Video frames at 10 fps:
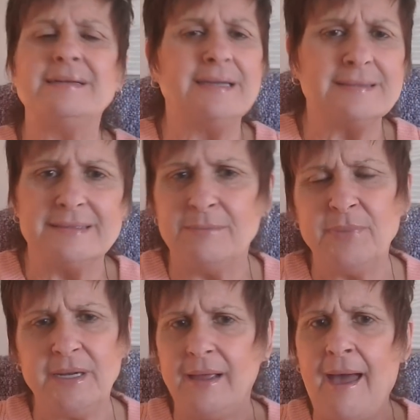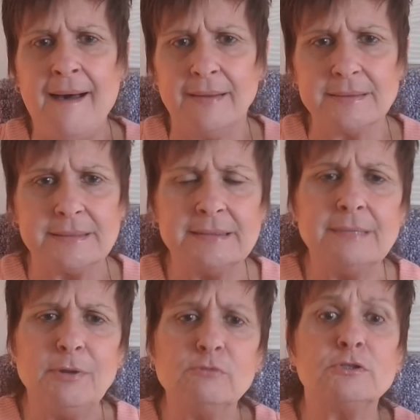electing somebody else,
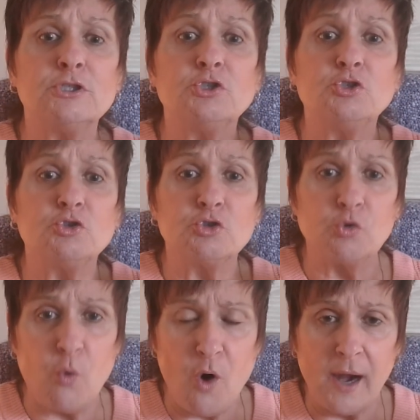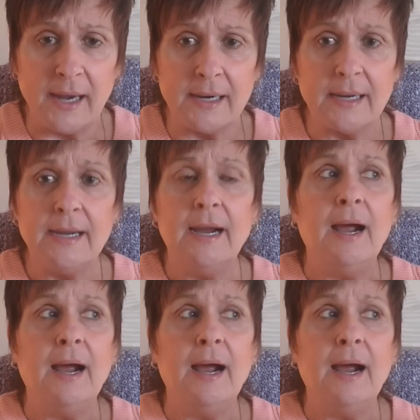it's about destroying